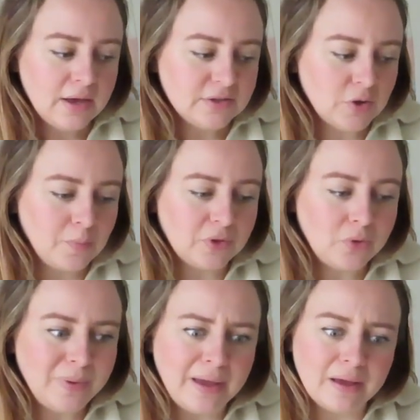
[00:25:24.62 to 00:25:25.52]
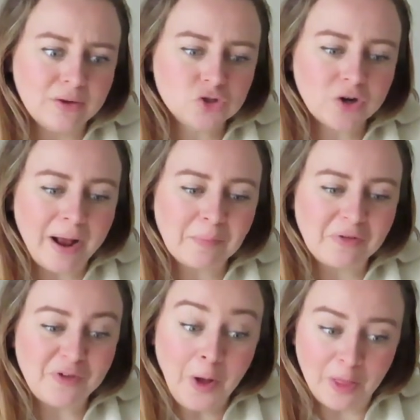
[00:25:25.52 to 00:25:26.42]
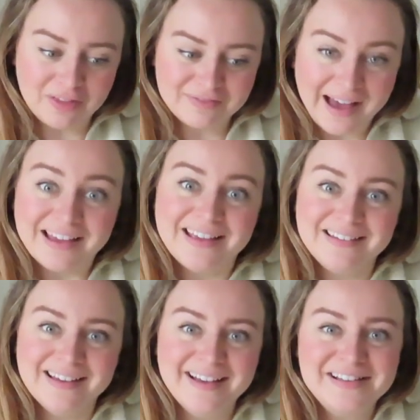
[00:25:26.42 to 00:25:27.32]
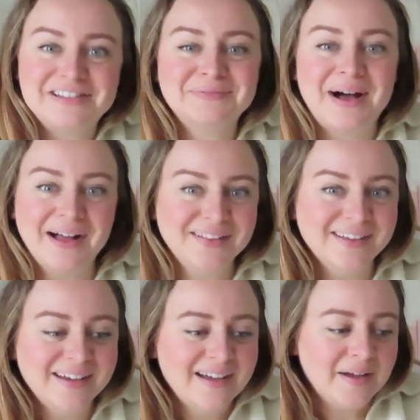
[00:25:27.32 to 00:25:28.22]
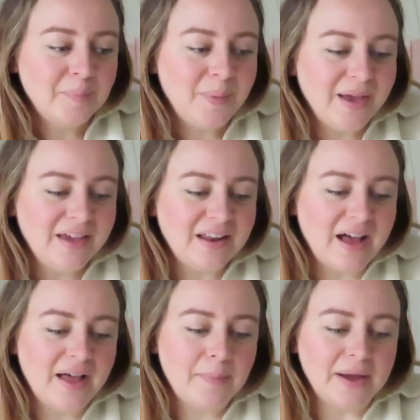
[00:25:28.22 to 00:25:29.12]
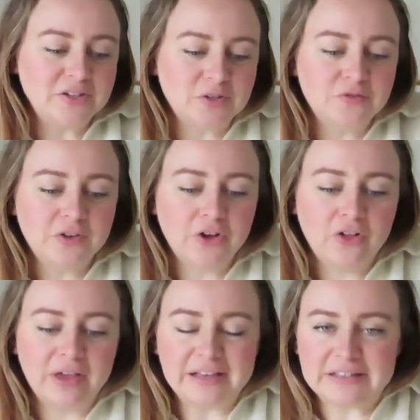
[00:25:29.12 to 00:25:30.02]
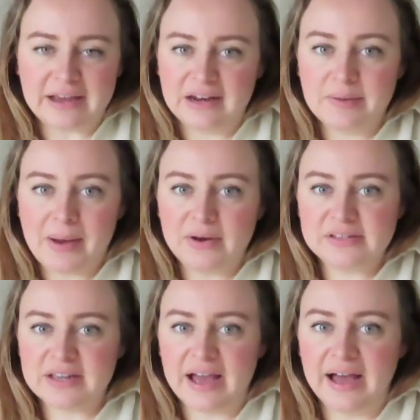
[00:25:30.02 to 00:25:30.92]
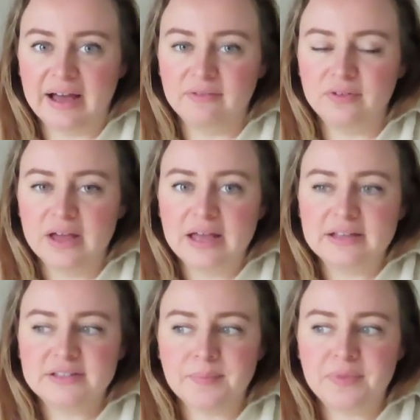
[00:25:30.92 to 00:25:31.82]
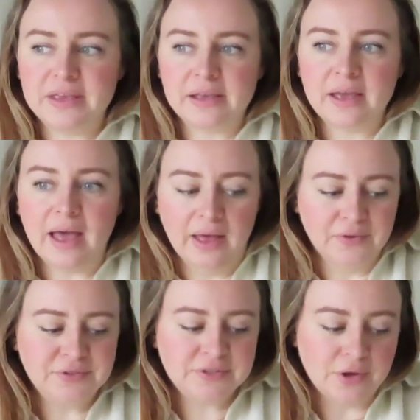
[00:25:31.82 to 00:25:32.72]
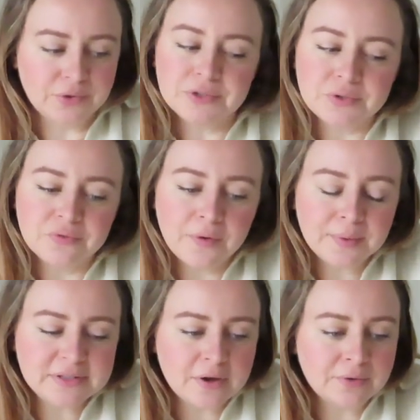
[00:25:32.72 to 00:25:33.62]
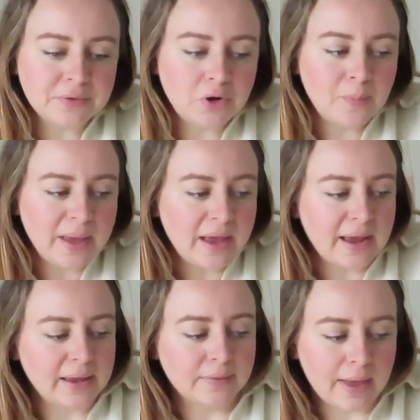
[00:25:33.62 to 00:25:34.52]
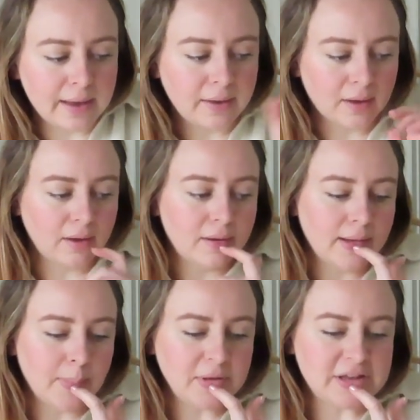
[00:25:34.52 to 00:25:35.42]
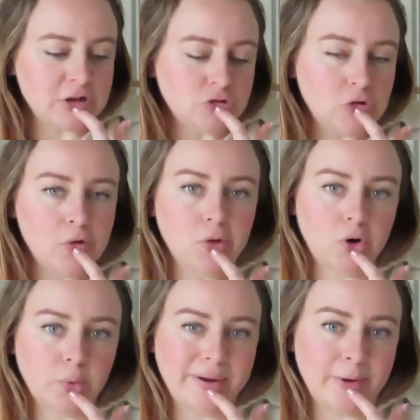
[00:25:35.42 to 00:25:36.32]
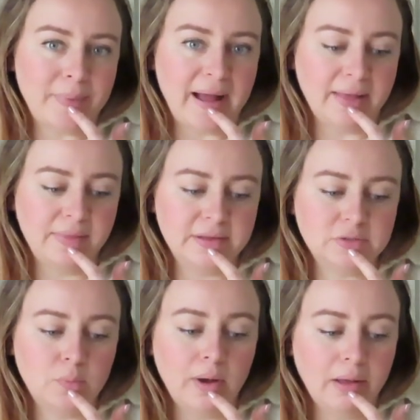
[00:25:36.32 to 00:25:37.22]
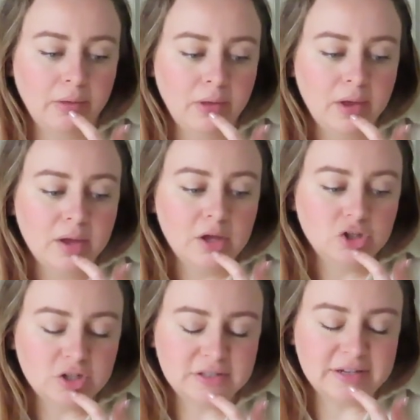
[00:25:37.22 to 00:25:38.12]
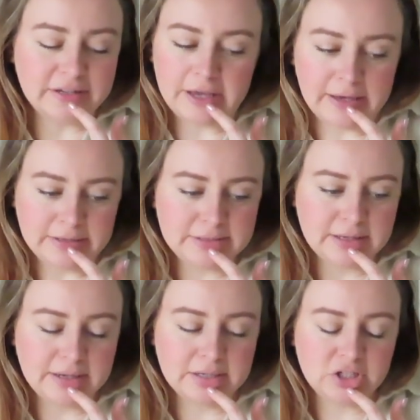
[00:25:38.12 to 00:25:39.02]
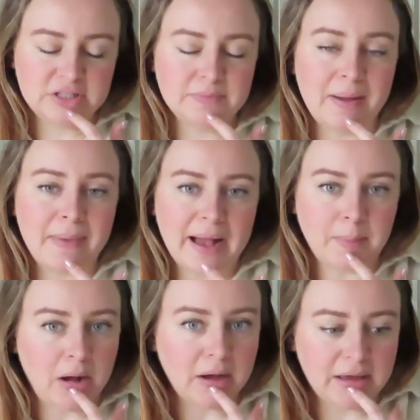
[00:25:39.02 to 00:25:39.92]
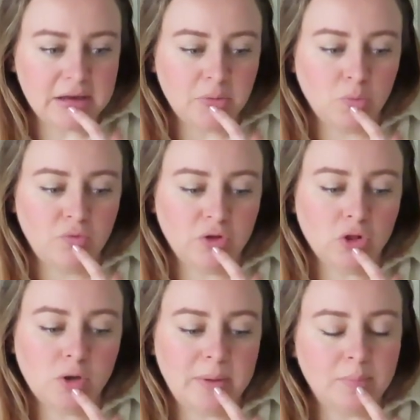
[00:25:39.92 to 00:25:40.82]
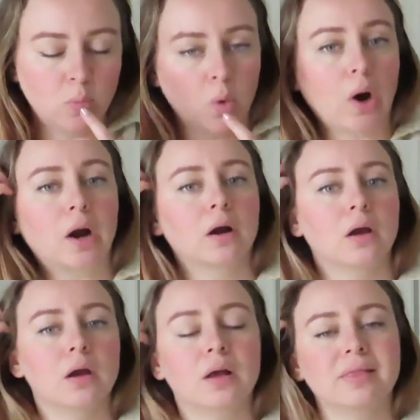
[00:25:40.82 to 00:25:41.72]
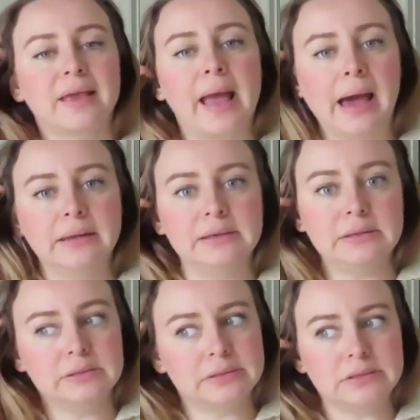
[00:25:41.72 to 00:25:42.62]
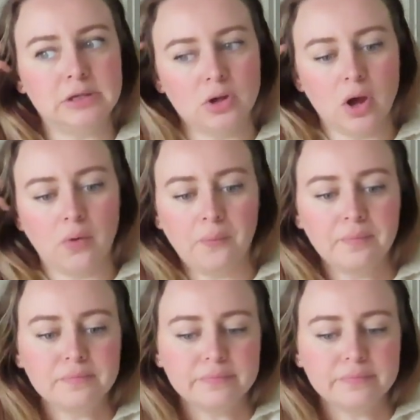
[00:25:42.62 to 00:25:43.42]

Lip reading: So I'm a little bit unsure how I'm gonna fit all of that in as well, but I do feel excited about it, to have something else also to focus on a little bit, and like a potential career path as well, just in case, like just in my back pocket. I will feel a little bit more like at ease, you know.